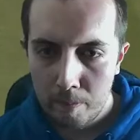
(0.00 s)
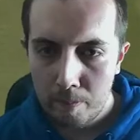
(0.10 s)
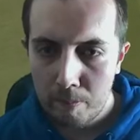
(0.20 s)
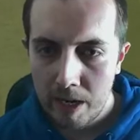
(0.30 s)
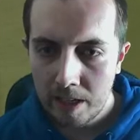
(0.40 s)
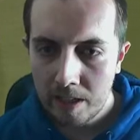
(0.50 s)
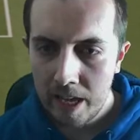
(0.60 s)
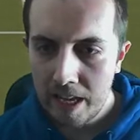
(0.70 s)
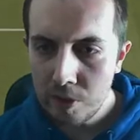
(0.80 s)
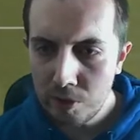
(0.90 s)
Bang.
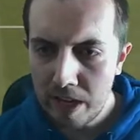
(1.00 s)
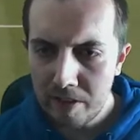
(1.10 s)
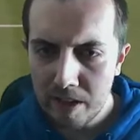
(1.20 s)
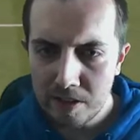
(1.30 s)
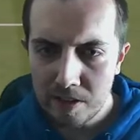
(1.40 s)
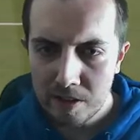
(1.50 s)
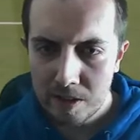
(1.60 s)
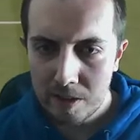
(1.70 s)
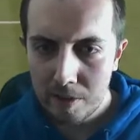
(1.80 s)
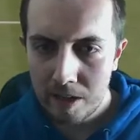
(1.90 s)
Jesus Navas.
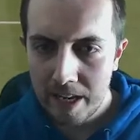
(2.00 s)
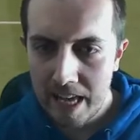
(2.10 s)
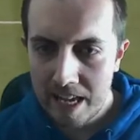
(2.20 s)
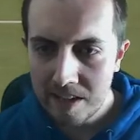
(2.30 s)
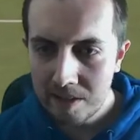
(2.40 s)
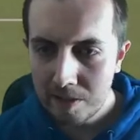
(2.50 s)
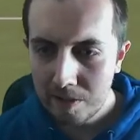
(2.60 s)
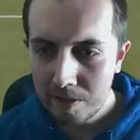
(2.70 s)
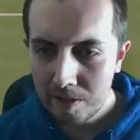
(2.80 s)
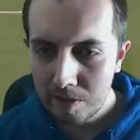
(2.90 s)
Again.
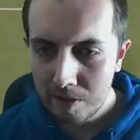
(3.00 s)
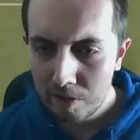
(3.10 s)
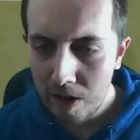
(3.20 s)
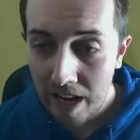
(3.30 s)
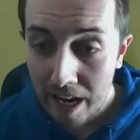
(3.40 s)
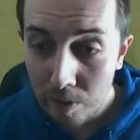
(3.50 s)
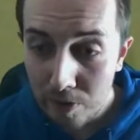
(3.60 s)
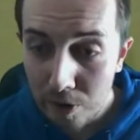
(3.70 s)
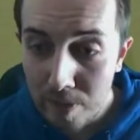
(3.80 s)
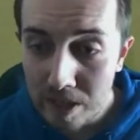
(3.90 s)
But how have
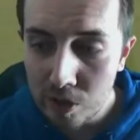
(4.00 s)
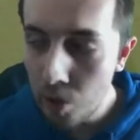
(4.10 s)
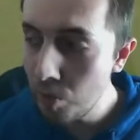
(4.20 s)
you missed 2